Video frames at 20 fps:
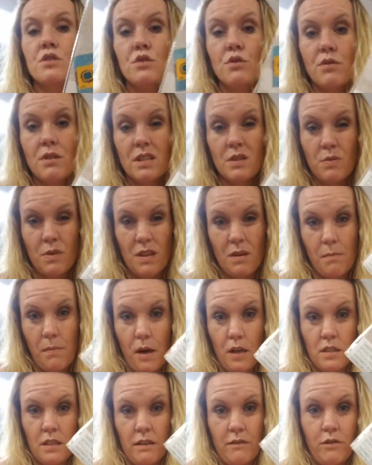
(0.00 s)
do this with
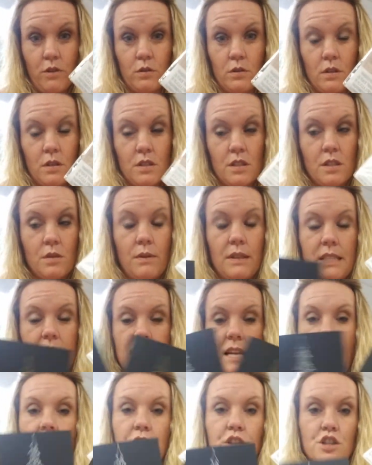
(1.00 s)
embossing folders. So it's
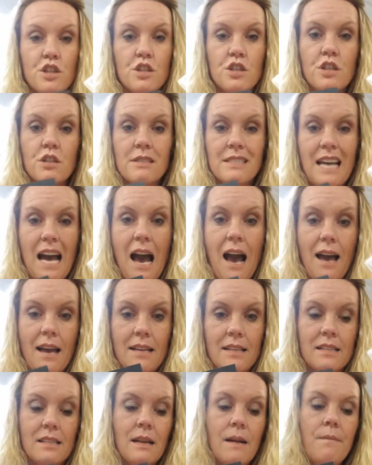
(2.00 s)
not just your
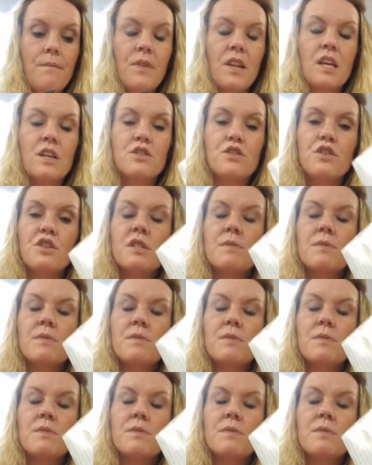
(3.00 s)
dies. So you